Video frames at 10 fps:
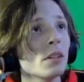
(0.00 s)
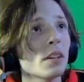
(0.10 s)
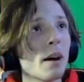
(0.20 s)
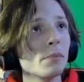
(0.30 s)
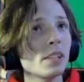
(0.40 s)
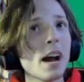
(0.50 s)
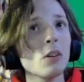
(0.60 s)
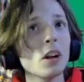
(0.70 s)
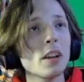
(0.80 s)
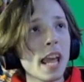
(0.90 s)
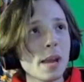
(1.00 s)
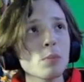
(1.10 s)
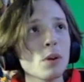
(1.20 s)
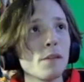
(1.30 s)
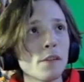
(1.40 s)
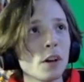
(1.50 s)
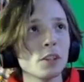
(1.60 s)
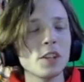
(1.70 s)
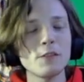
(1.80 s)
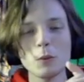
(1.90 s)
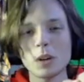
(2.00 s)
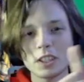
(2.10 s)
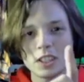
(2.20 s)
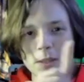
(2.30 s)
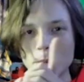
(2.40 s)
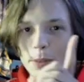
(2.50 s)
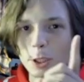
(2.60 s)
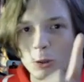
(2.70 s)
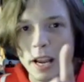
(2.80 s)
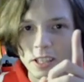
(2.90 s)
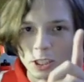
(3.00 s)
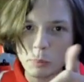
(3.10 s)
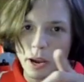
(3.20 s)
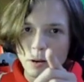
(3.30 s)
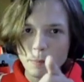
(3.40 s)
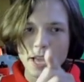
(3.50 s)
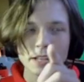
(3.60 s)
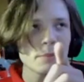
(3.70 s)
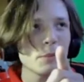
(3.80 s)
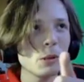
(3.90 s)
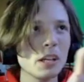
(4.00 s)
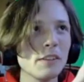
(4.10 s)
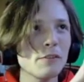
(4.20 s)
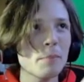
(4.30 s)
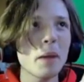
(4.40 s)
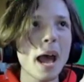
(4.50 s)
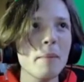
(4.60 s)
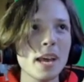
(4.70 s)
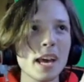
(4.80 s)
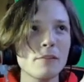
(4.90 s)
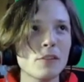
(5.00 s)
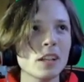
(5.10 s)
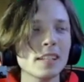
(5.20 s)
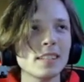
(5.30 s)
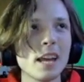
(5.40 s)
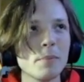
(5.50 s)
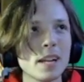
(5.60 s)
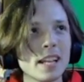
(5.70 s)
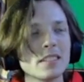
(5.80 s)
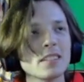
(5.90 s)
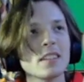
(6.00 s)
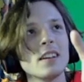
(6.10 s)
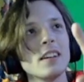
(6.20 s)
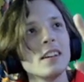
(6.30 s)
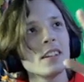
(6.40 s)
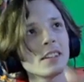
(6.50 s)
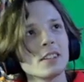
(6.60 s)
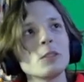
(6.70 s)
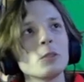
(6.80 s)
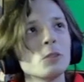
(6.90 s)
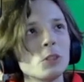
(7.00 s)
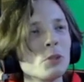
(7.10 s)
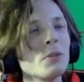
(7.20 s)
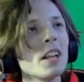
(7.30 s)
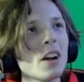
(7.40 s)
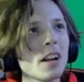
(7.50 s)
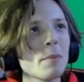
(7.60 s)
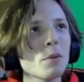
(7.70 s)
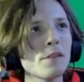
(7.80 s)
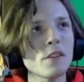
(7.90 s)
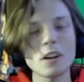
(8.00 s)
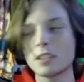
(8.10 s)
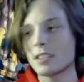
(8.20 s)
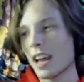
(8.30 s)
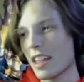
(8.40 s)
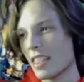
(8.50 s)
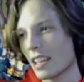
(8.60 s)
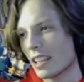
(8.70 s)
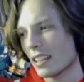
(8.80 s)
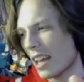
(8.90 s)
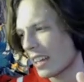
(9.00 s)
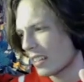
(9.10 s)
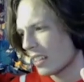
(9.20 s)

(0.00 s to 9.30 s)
comes out on April 1st. If you want to see me betray the Spider-Man community for Batman for like 10 minutes, tune in on April 1st. I think it like